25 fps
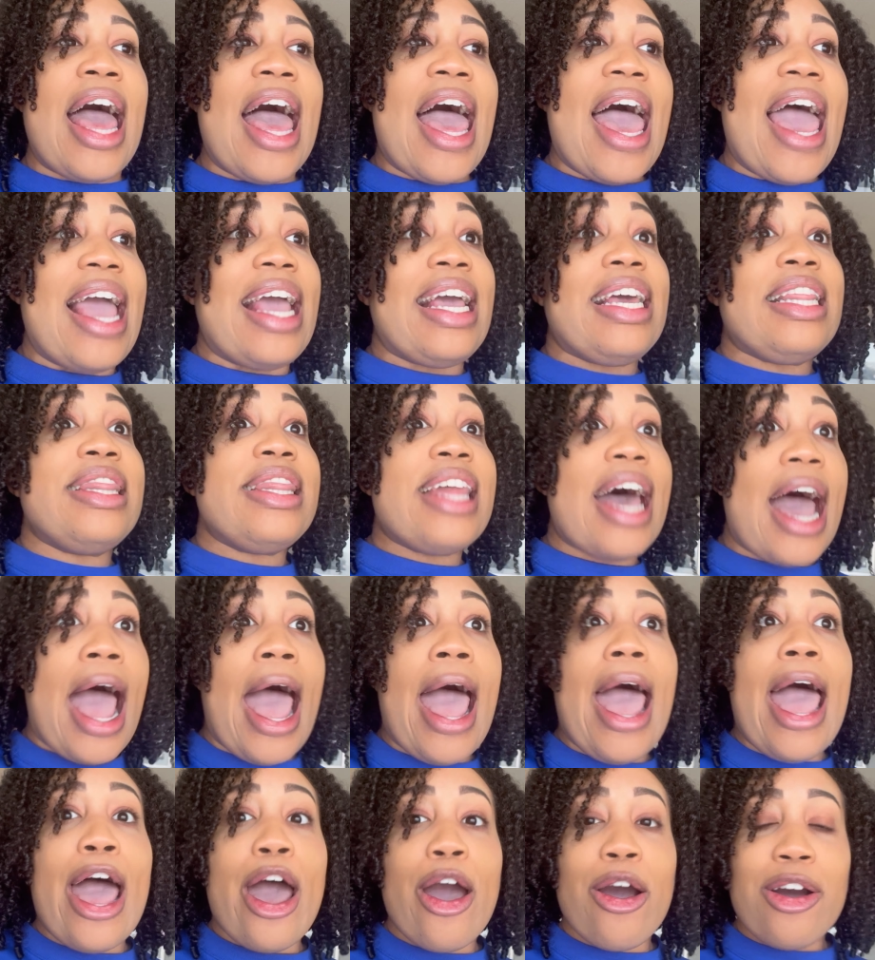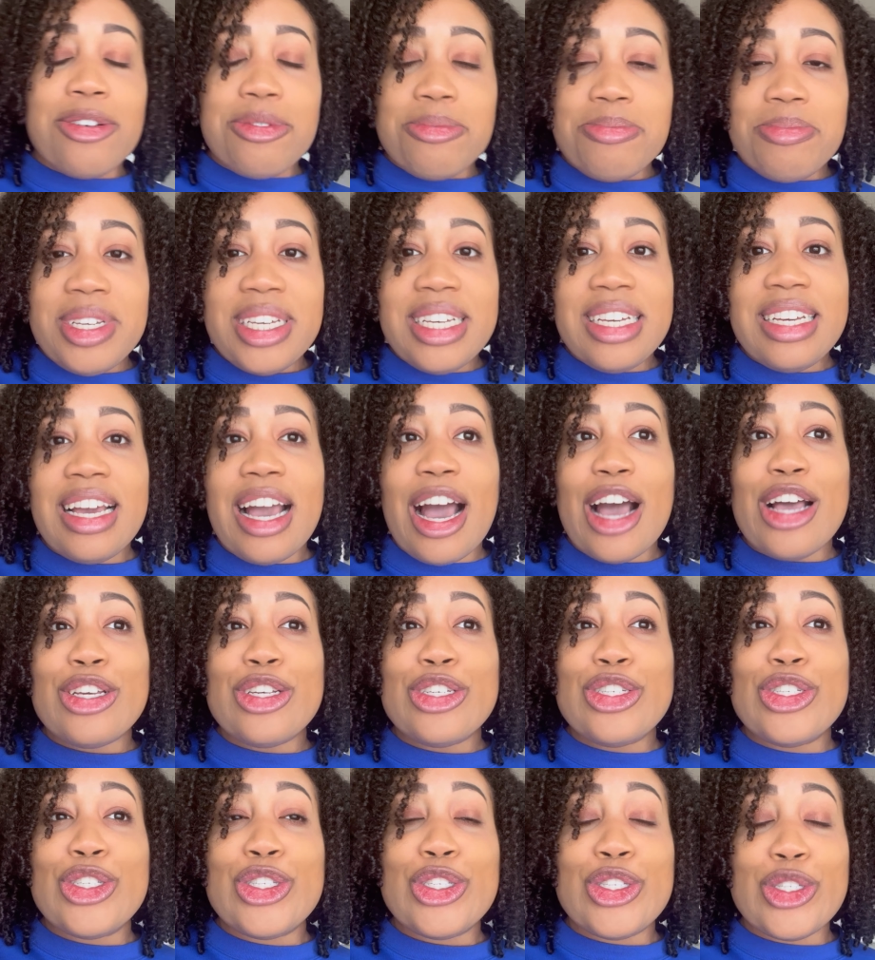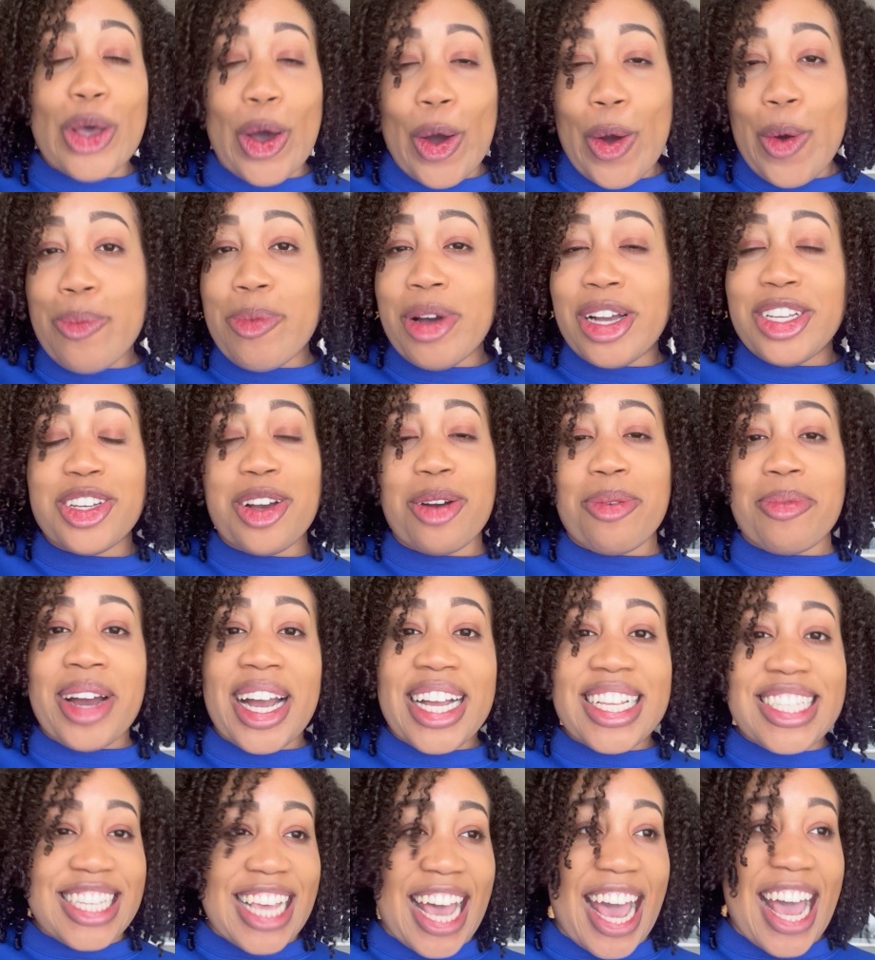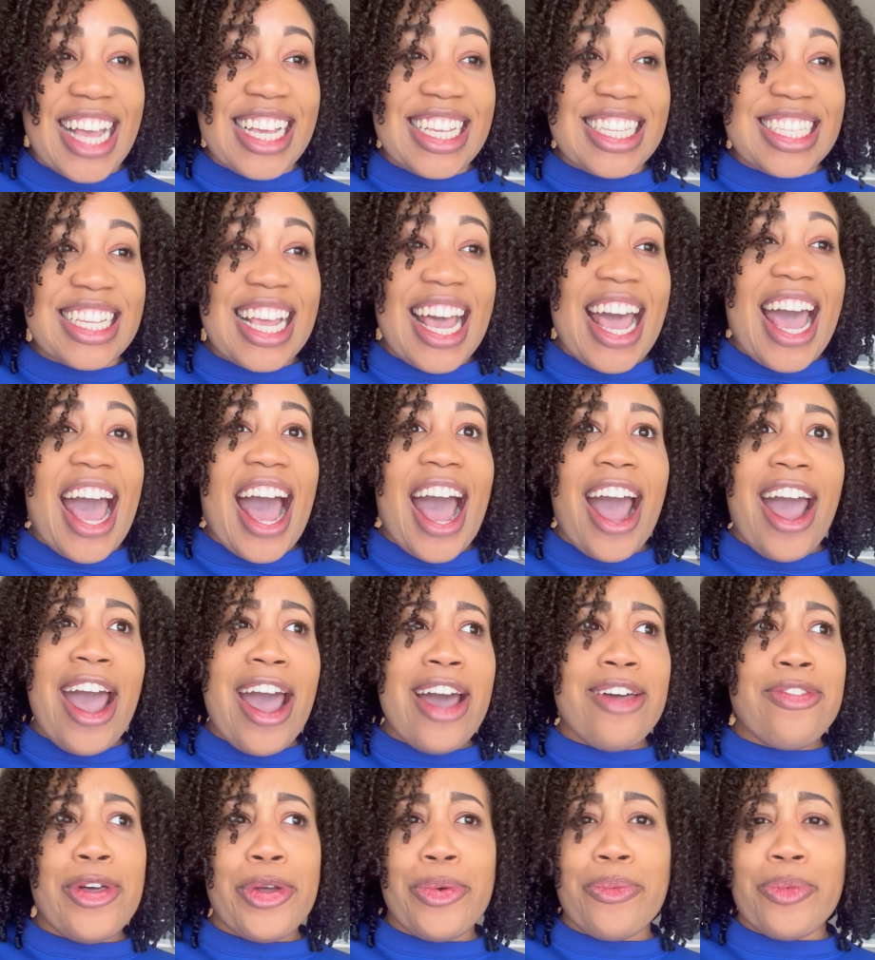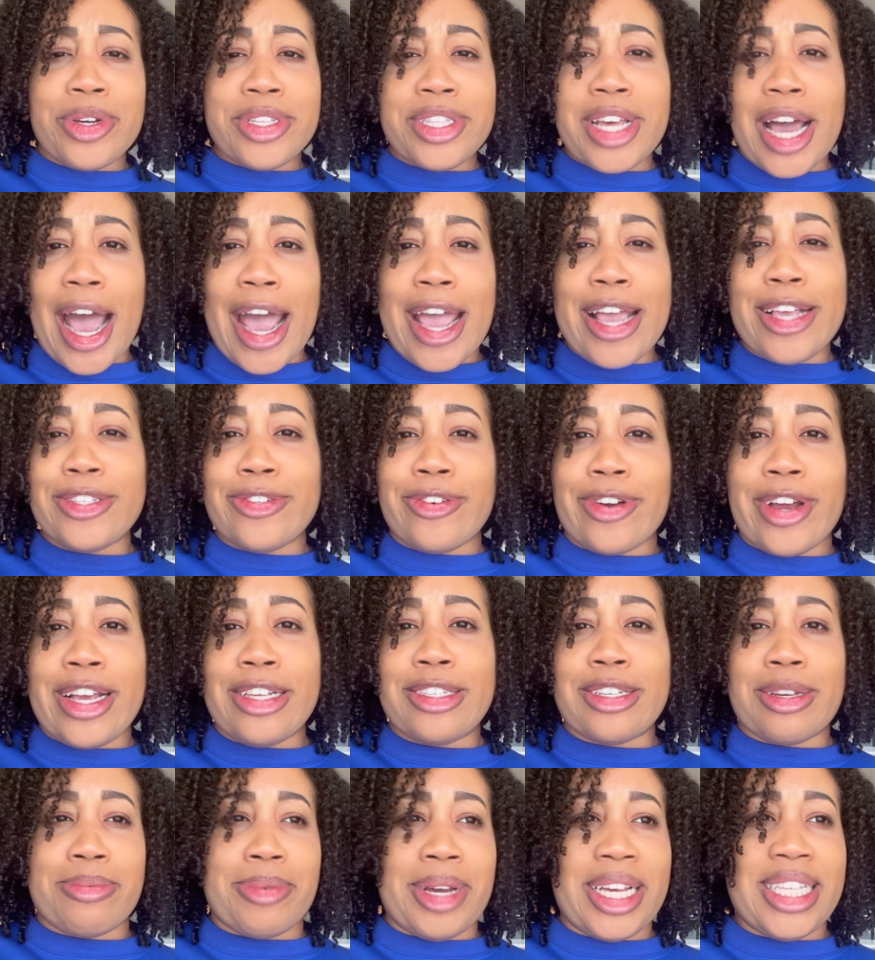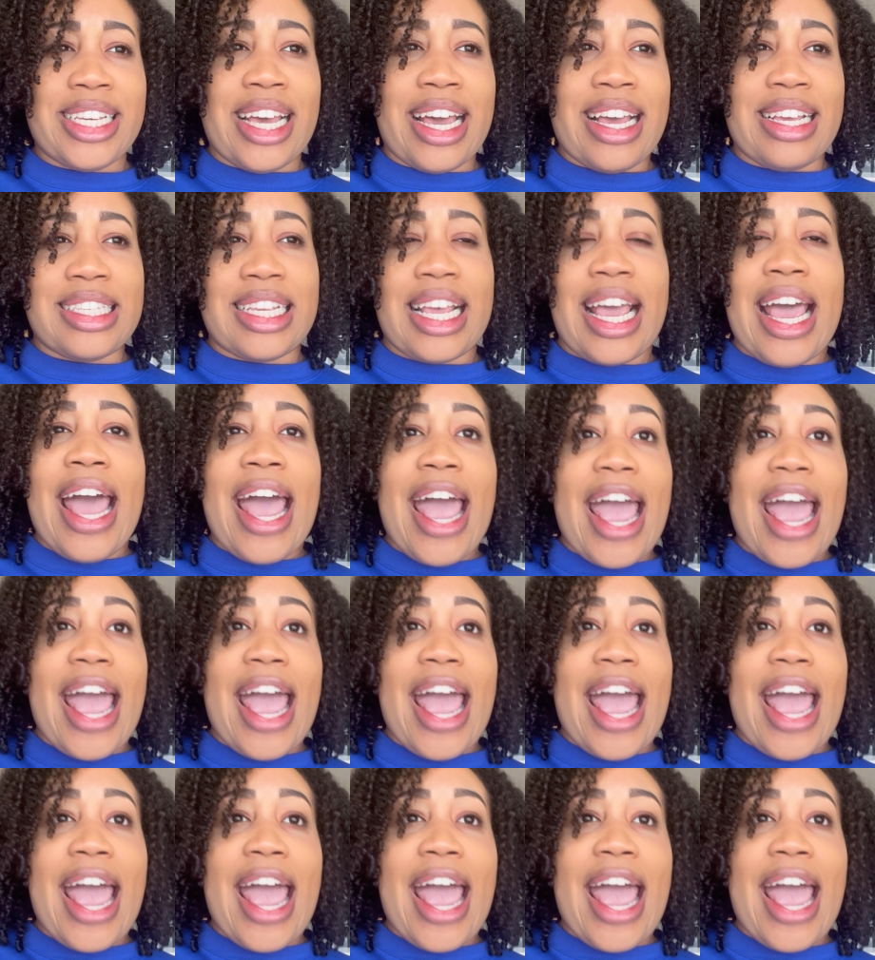And that helped me so much on my test. I had like one of the highest grades on my test.